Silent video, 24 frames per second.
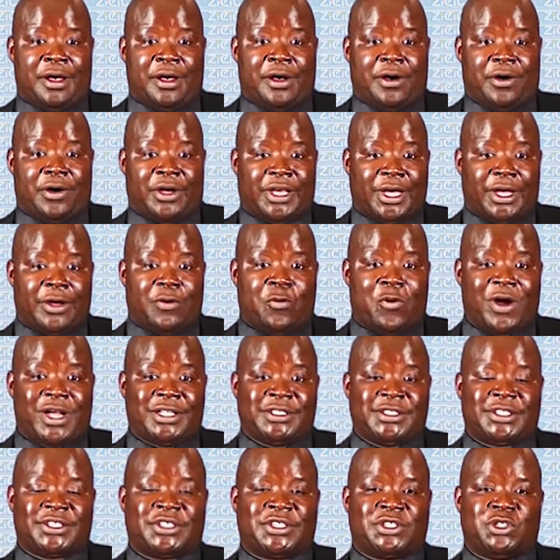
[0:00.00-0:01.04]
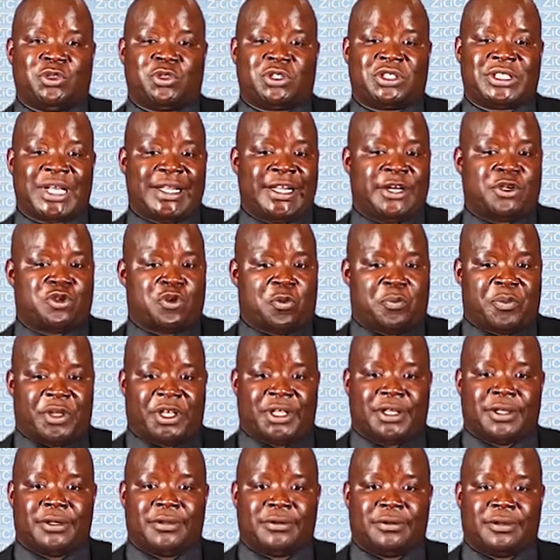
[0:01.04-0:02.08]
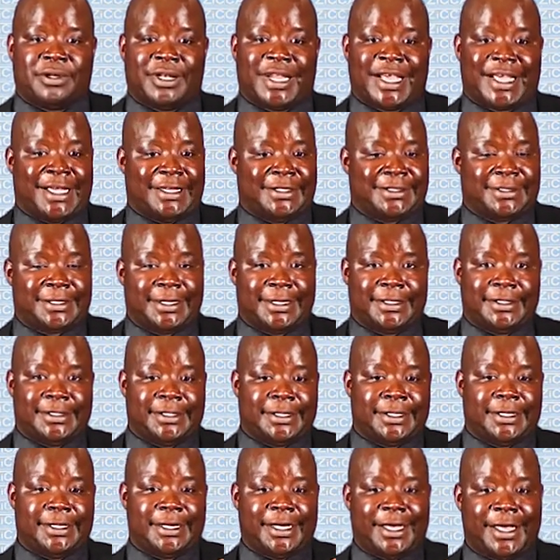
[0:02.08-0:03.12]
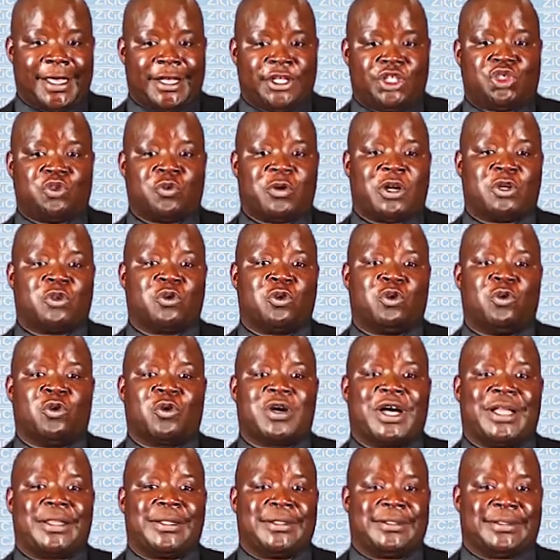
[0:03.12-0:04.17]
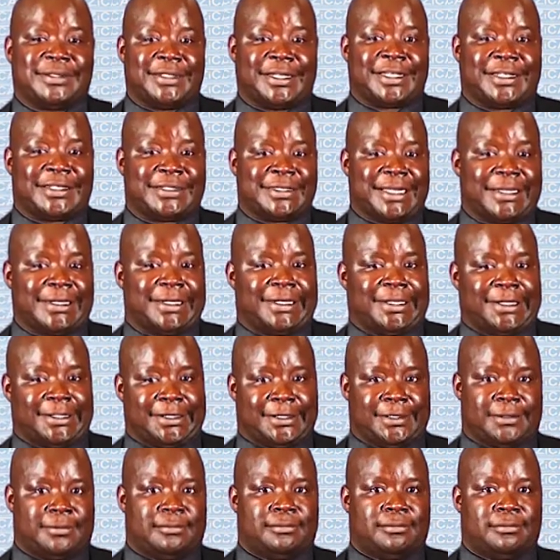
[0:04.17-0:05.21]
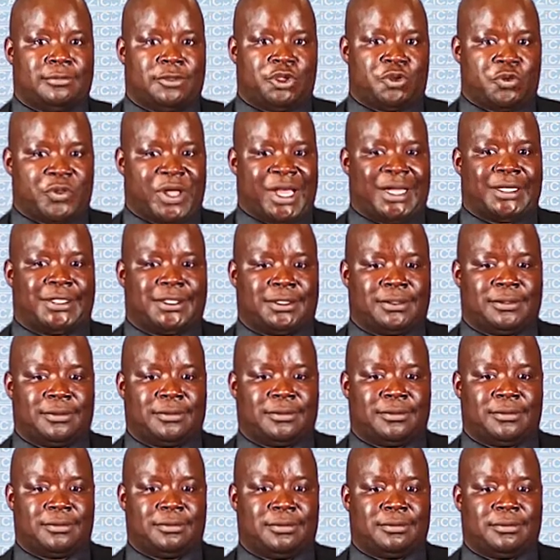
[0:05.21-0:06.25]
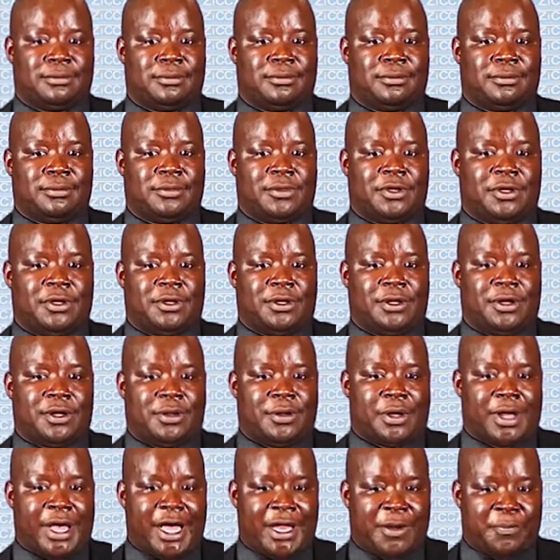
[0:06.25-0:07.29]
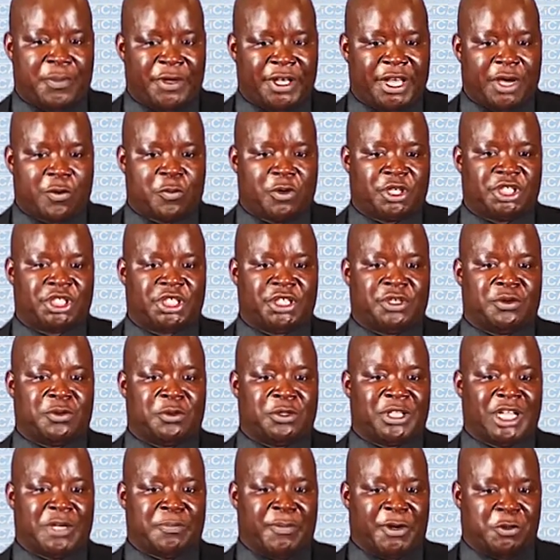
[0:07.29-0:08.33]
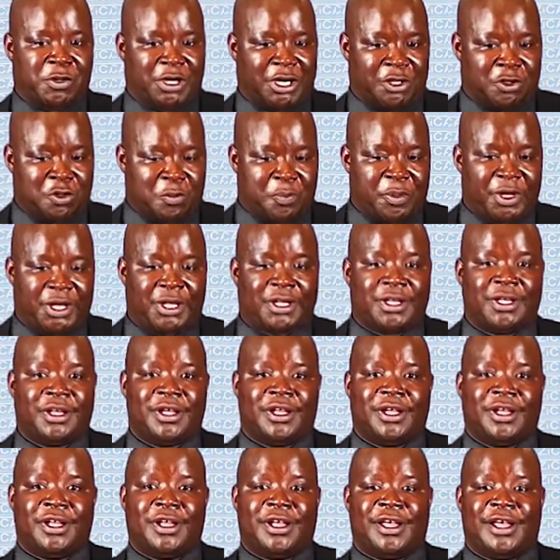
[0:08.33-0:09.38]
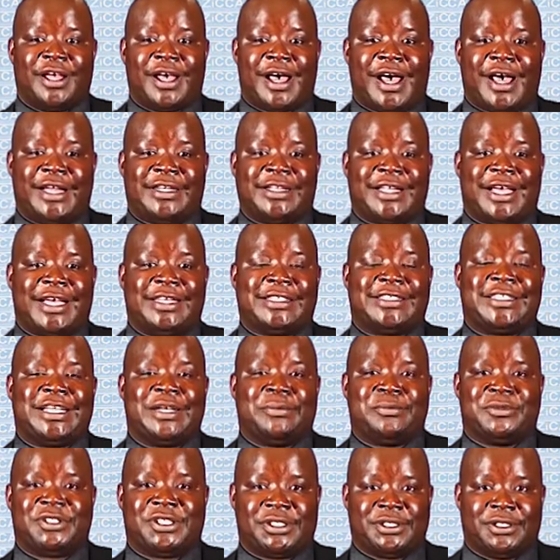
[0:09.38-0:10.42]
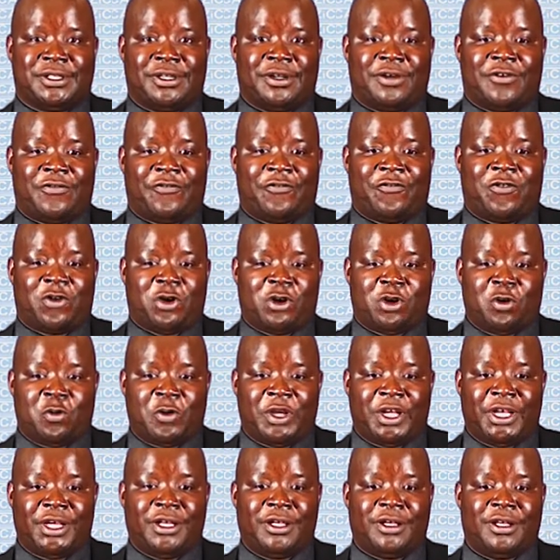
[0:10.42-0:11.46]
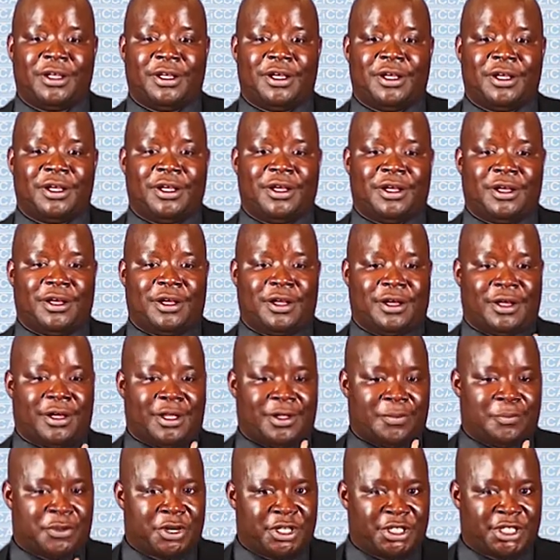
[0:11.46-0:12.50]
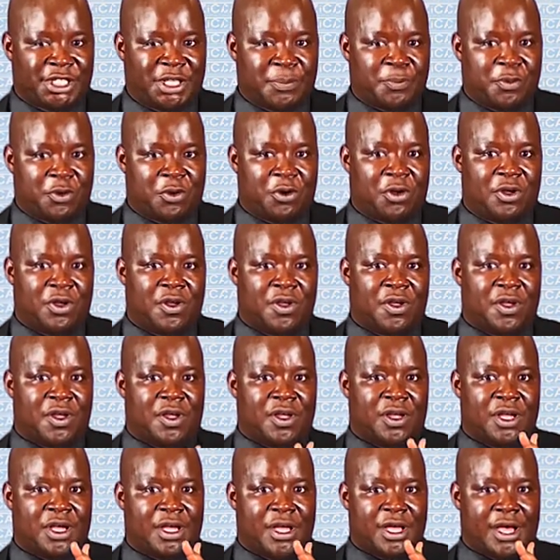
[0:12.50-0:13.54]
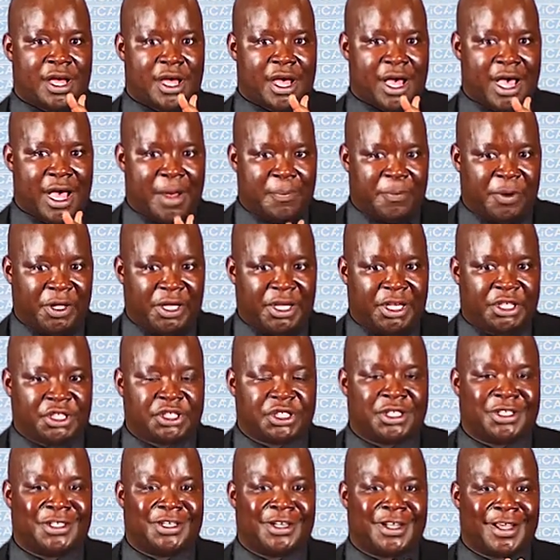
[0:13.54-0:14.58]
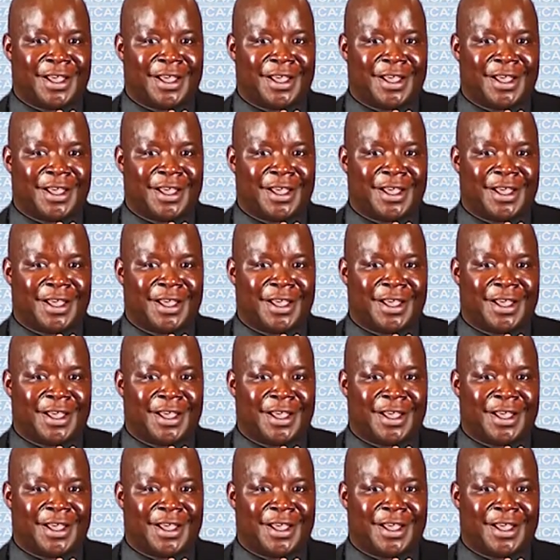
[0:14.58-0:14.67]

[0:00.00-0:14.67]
Okay, once you study a topic, like I said, ensure to look at the Zika study kit. Do that. And pick a question on that particular topic and attempt following principal application